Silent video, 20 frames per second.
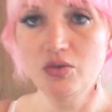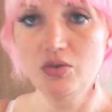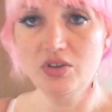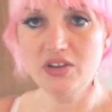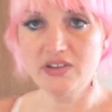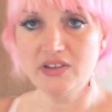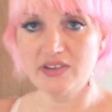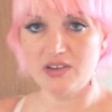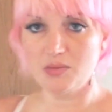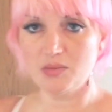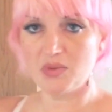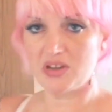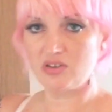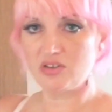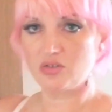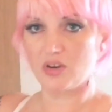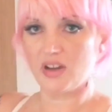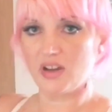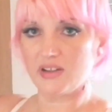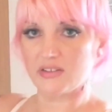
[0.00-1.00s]
know if you can see my
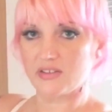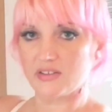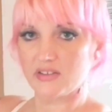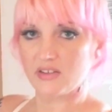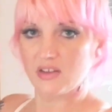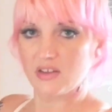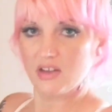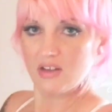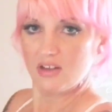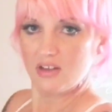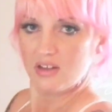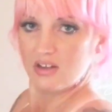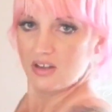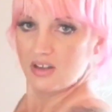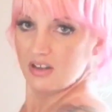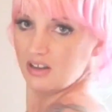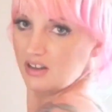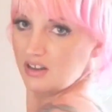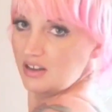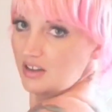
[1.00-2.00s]
dress,
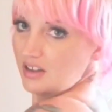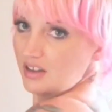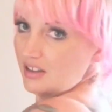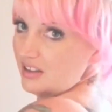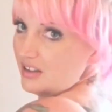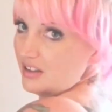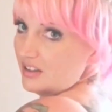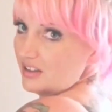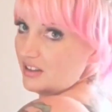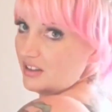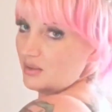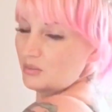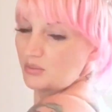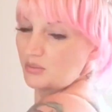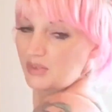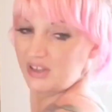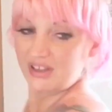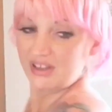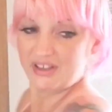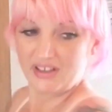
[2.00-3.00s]
and
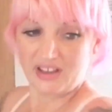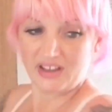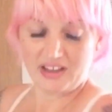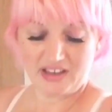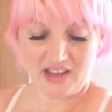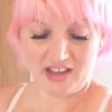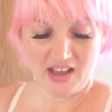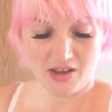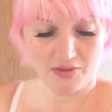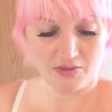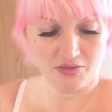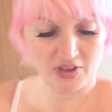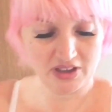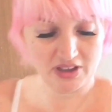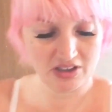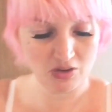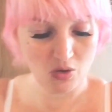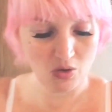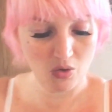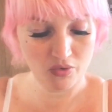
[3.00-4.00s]
I have like
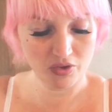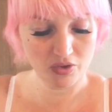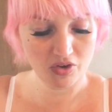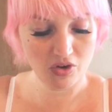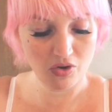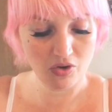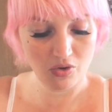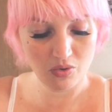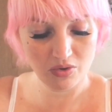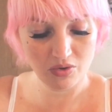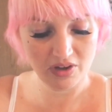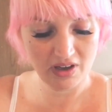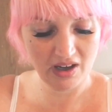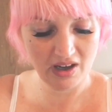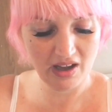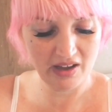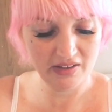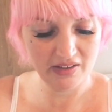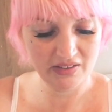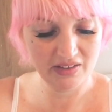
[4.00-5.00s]
an overcoat. It
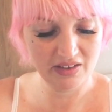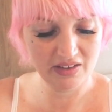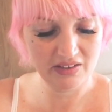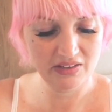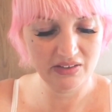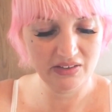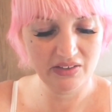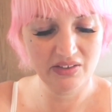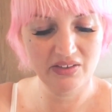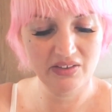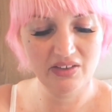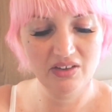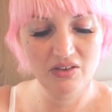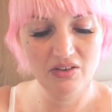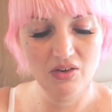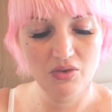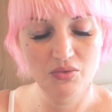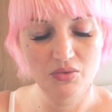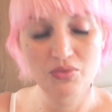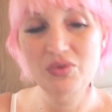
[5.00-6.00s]
has like this
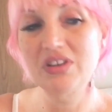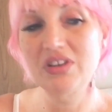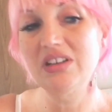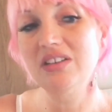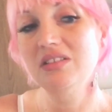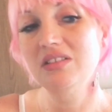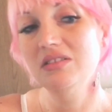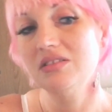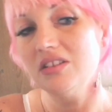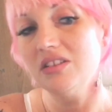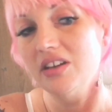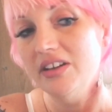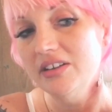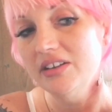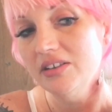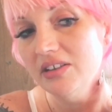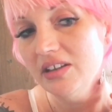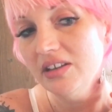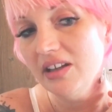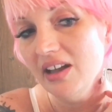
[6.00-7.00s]
real kind
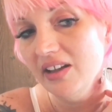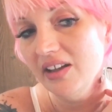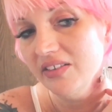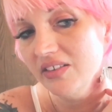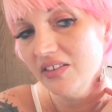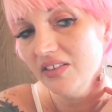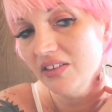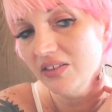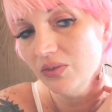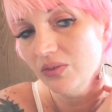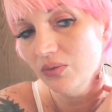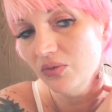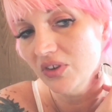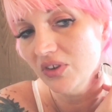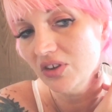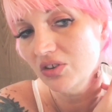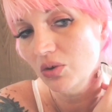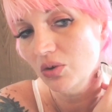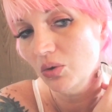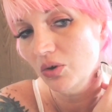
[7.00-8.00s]
of, it has like this
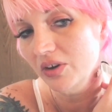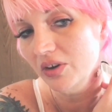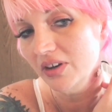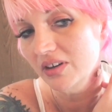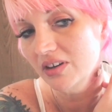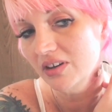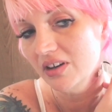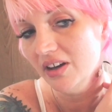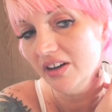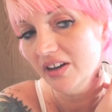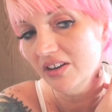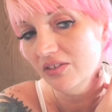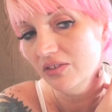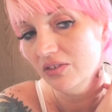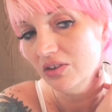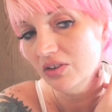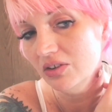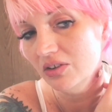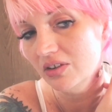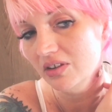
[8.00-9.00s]
Victorian kind of
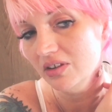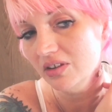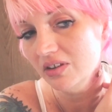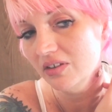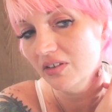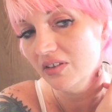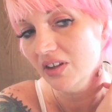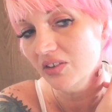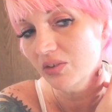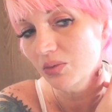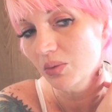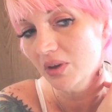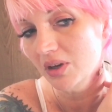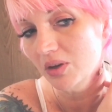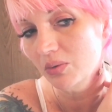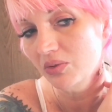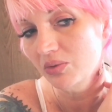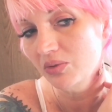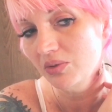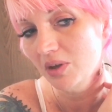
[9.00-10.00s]
look. That's what
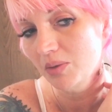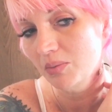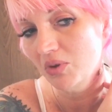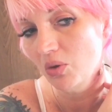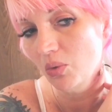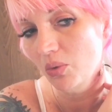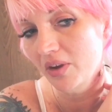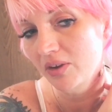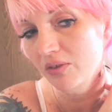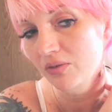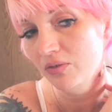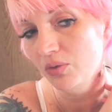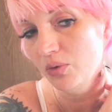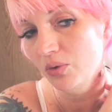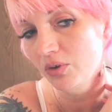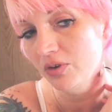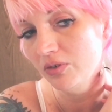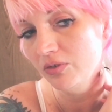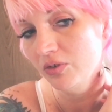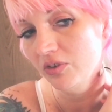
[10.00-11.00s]
I'm going
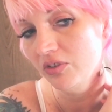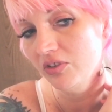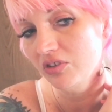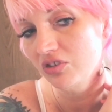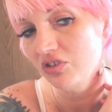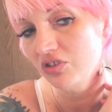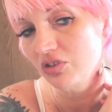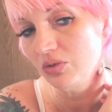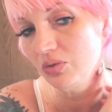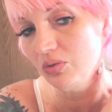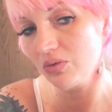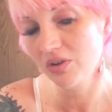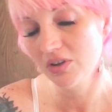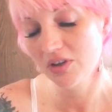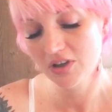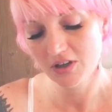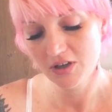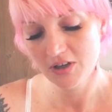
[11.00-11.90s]
for this shoot.